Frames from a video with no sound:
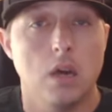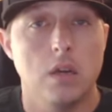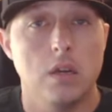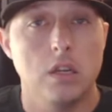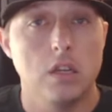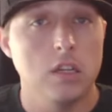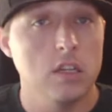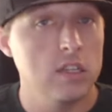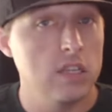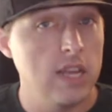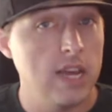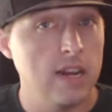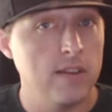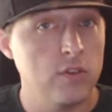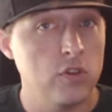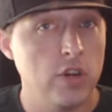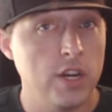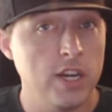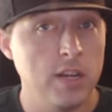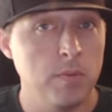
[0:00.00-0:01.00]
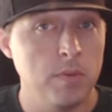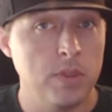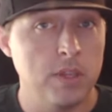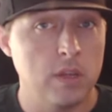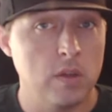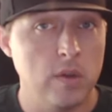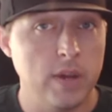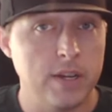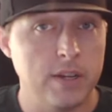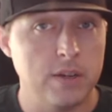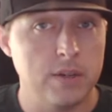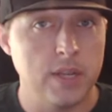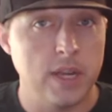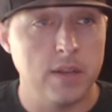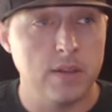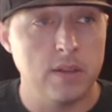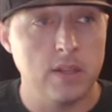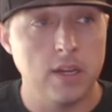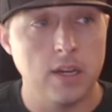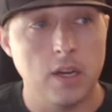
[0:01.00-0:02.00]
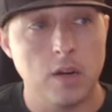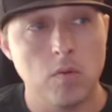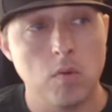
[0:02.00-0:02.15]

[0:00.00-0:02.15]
He does a lot of trading with the collectors out there.